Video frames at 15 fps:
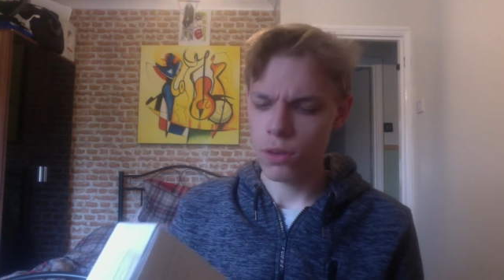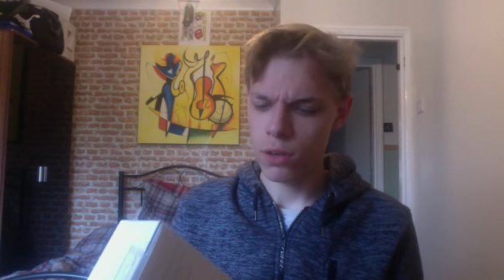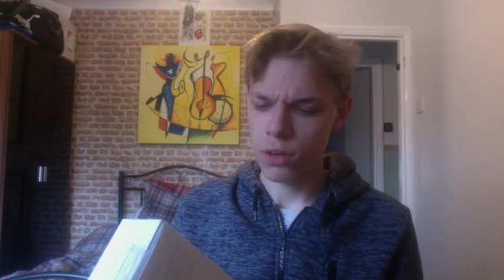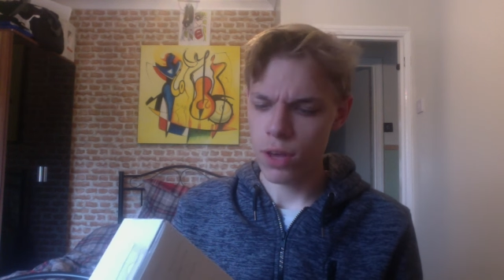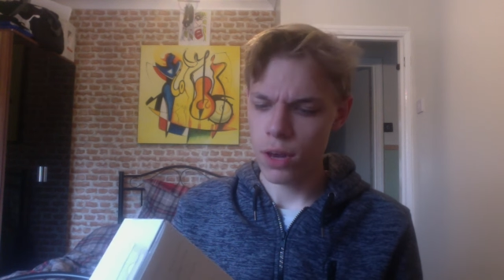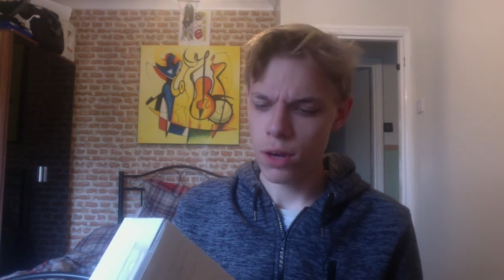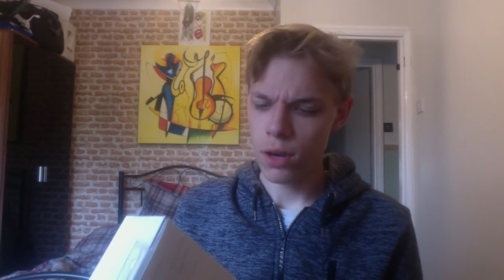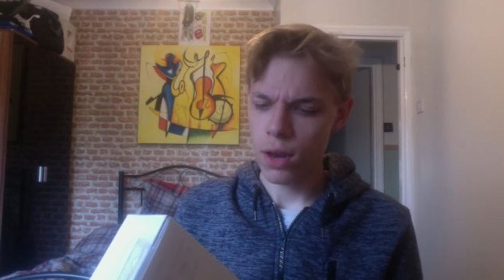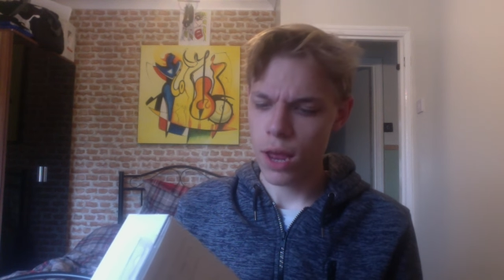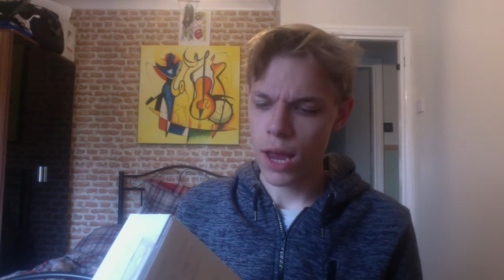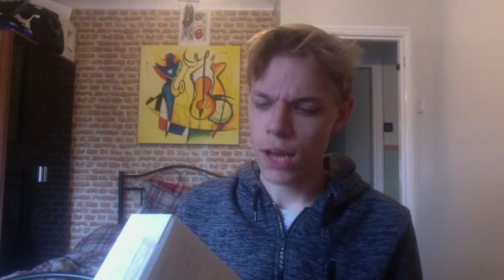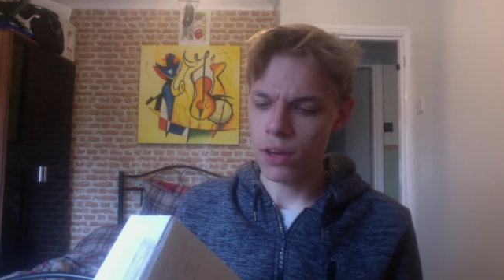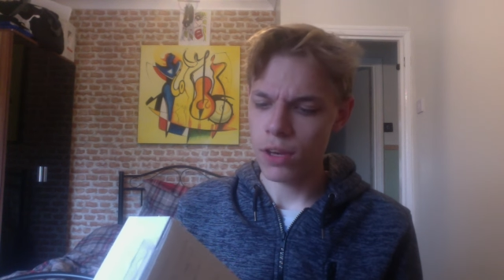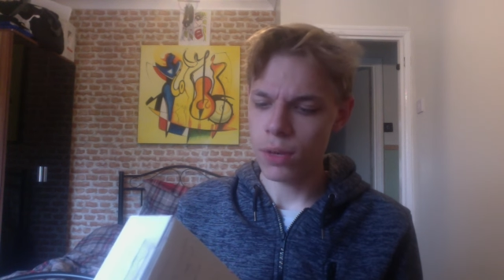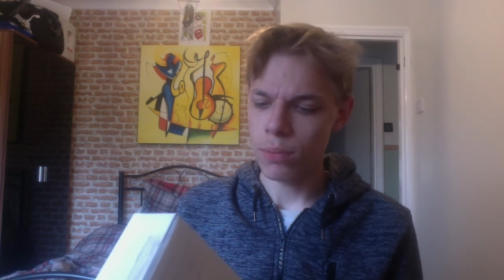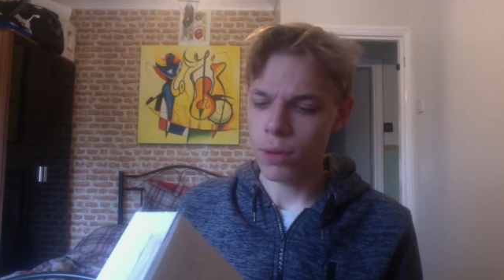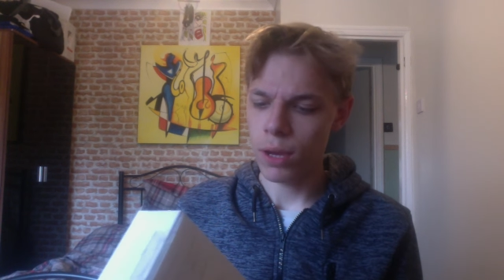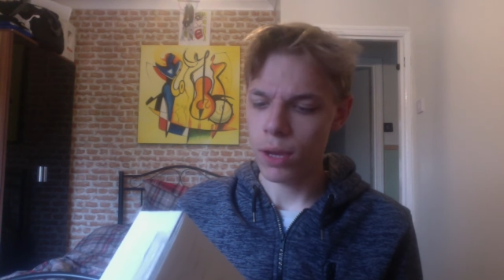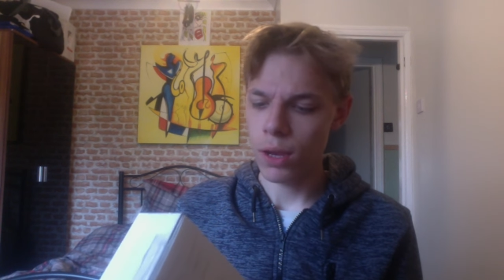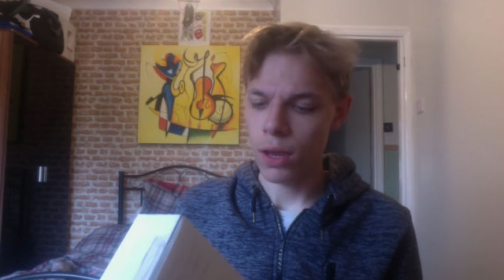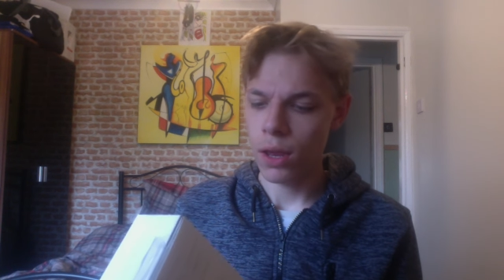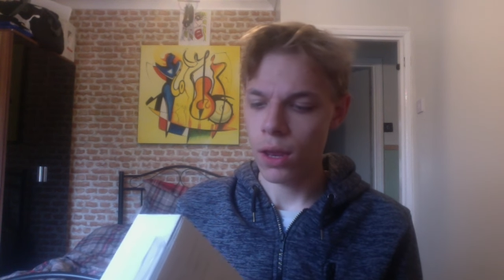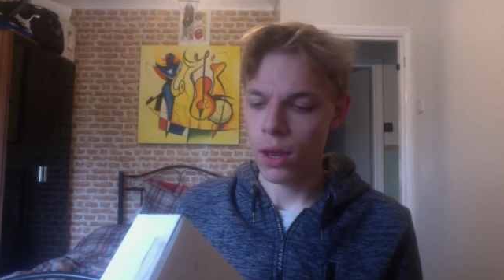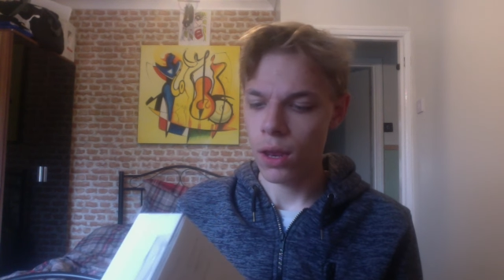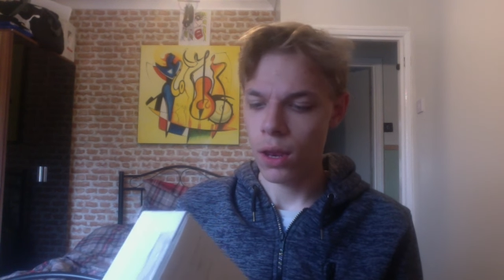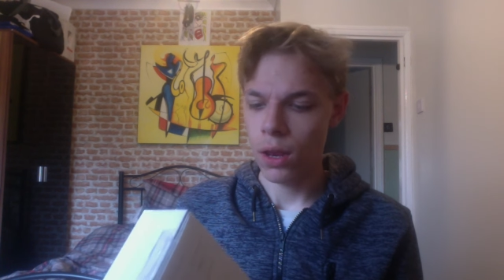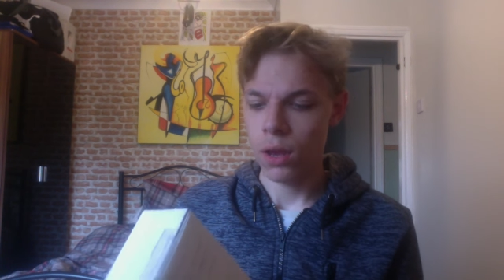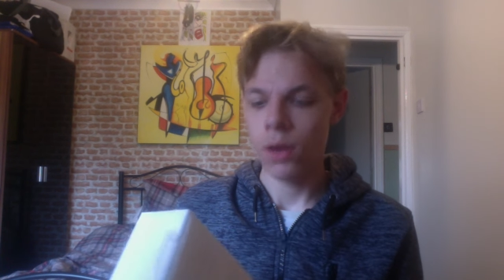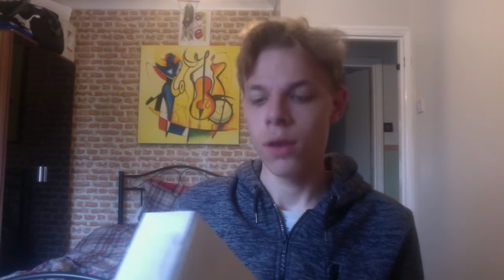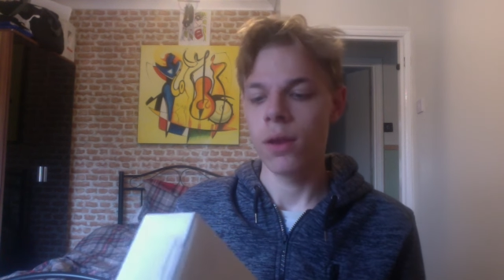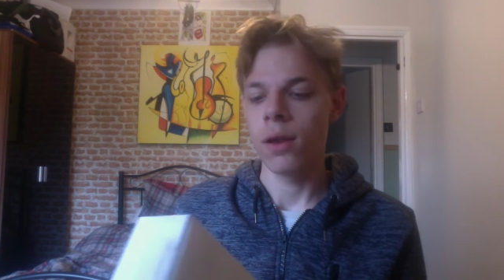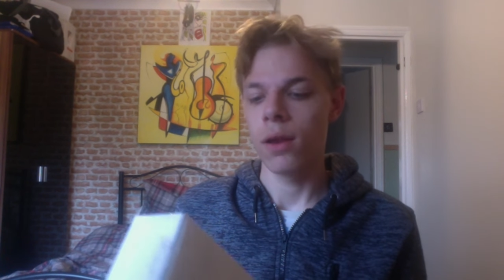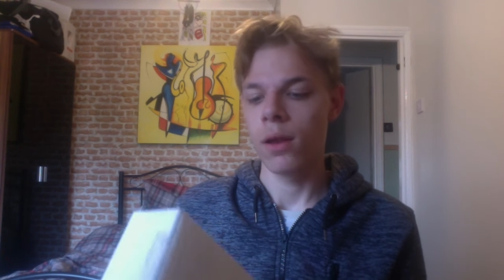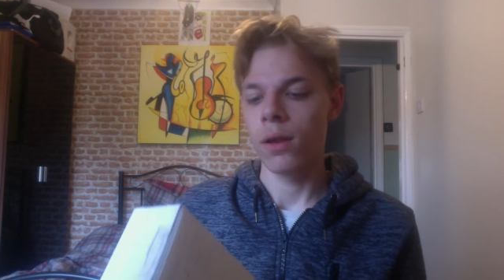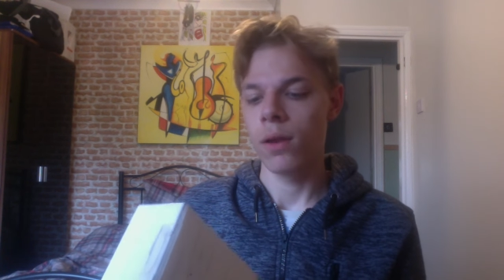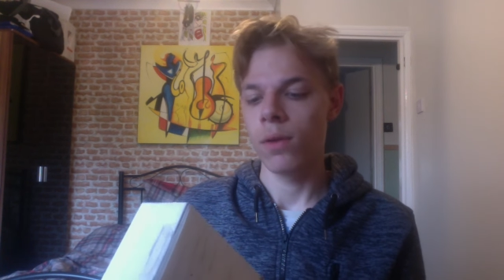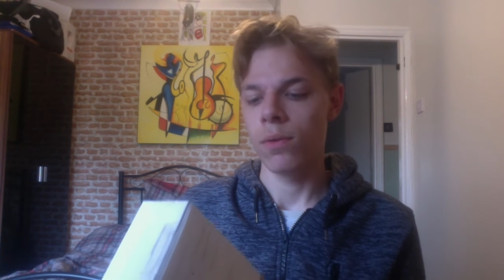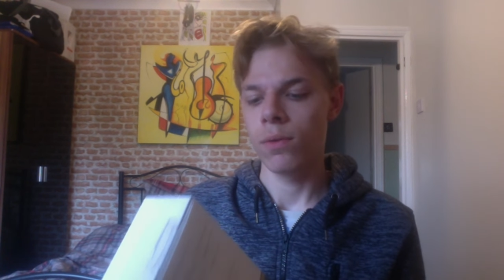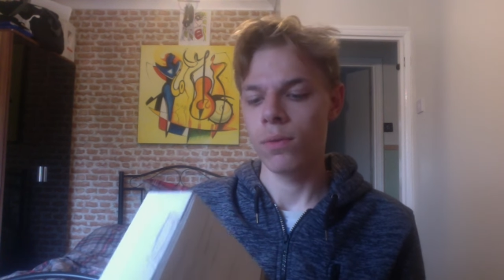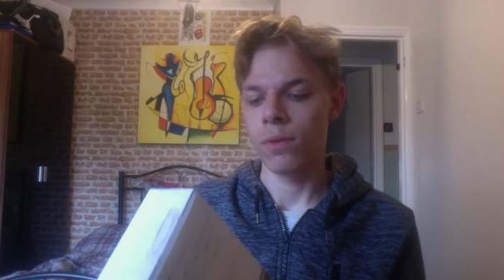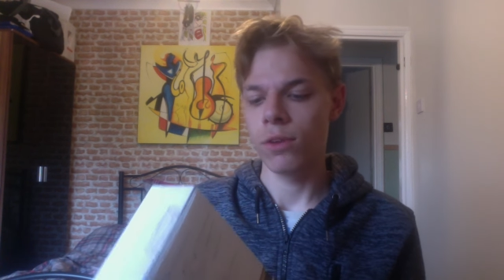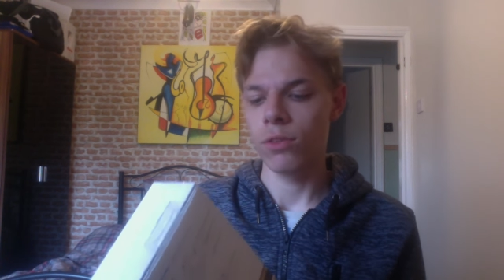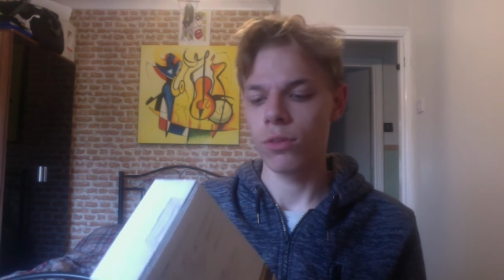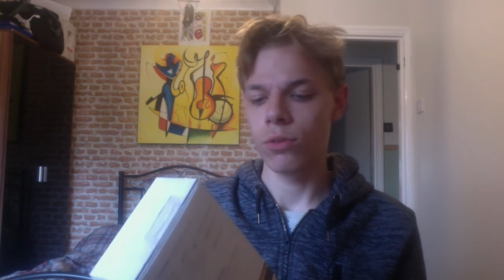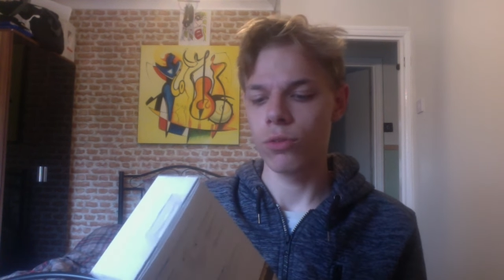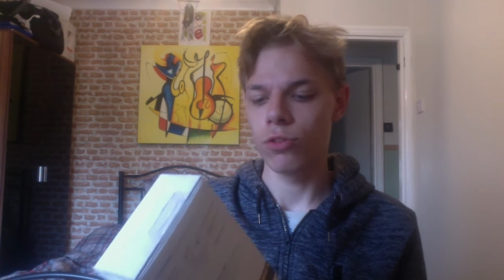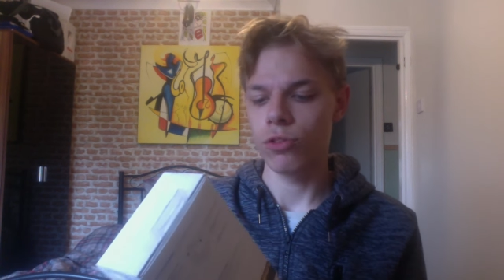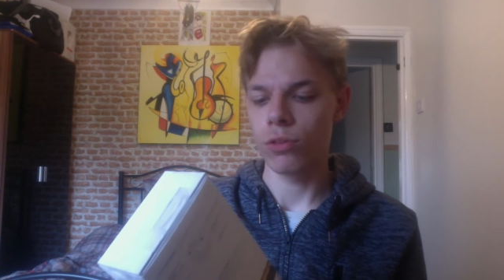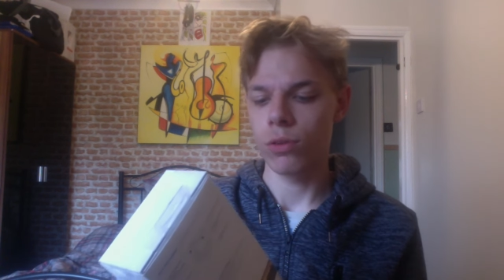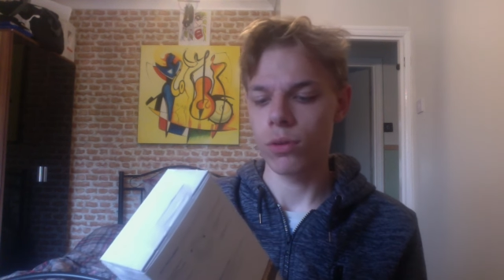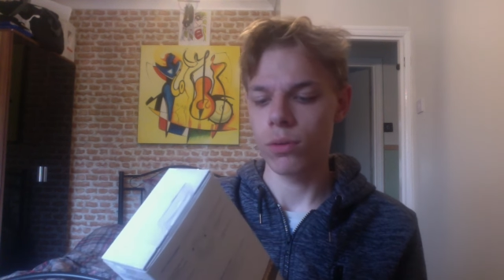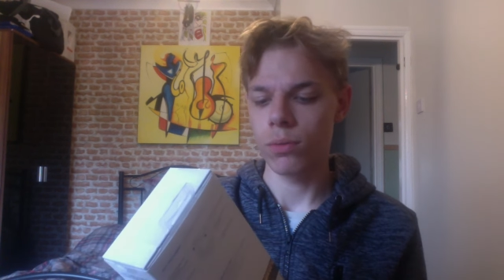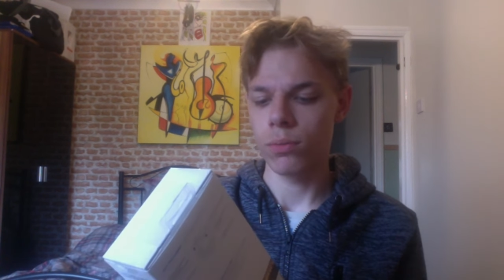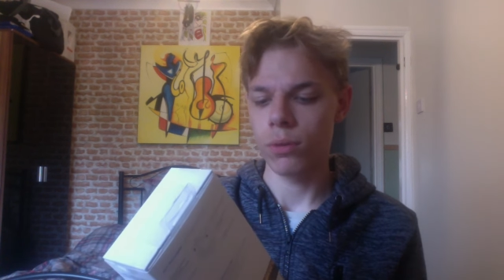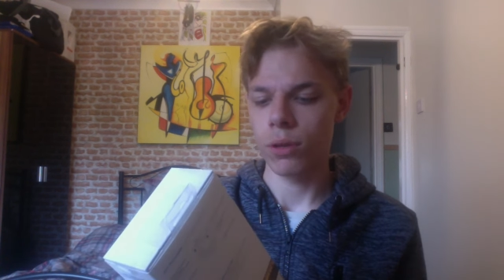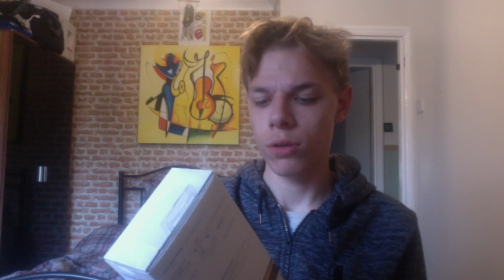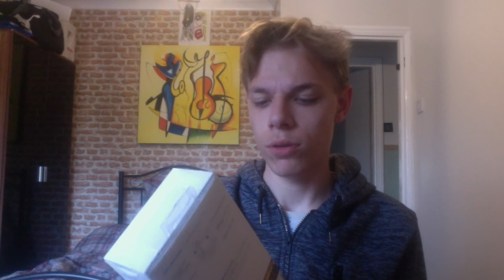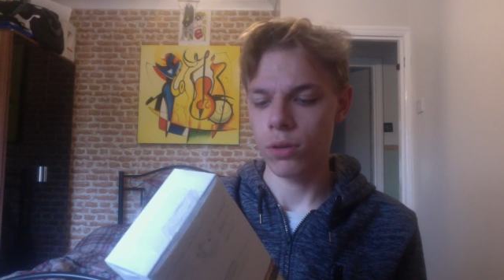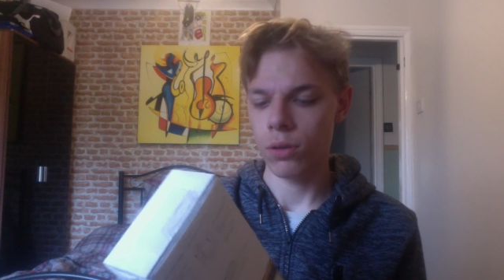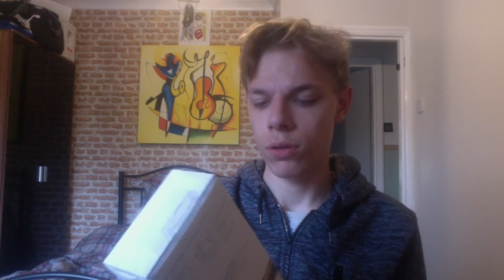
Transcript: the 1080p resolution, but